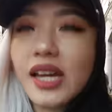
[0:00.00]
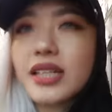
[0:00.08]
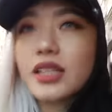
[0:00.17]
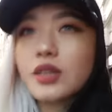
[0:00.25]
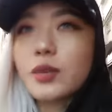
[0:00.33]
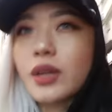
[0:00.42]
I
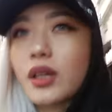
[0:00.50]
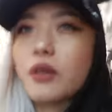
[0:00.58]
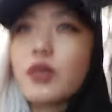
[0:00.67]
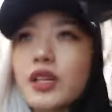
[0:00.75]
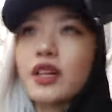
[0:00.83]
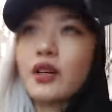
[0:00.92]
guess we are
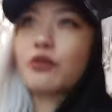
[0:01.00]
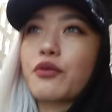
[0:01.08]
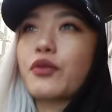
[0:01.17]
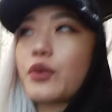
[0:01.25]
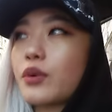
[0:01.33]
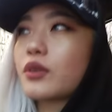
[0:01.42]
looking out
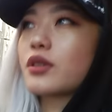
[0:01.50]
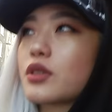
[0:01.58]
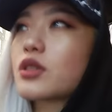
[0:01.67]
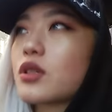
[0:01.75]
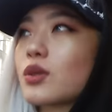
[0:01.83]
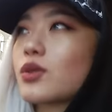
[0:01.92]
for a
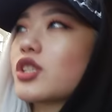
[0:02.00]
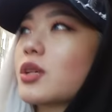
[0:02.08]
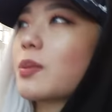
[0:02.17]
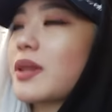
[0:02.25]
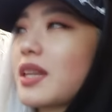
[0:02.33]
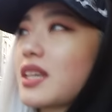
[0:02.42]
sushi
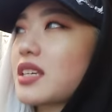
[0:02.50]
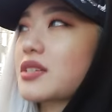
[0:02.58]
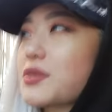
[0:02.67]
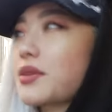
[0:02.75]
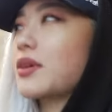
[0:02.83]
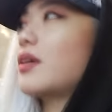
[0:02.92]

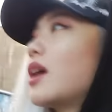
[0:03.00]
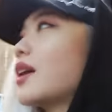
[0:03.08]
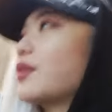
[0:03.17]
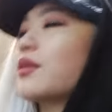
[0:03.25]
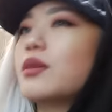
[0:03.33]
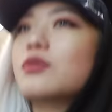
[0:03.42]
place, or I
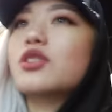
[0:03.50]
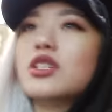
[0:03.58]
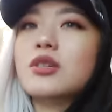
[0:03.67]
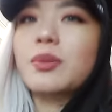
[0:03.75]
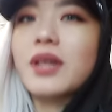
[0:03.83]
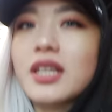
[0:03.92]
don't know,
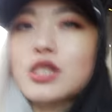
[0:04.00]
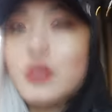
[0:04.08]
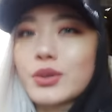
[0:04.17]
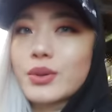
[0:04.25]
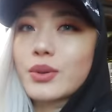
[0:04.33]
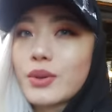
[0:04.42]
just a place
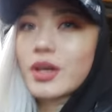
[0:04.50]
to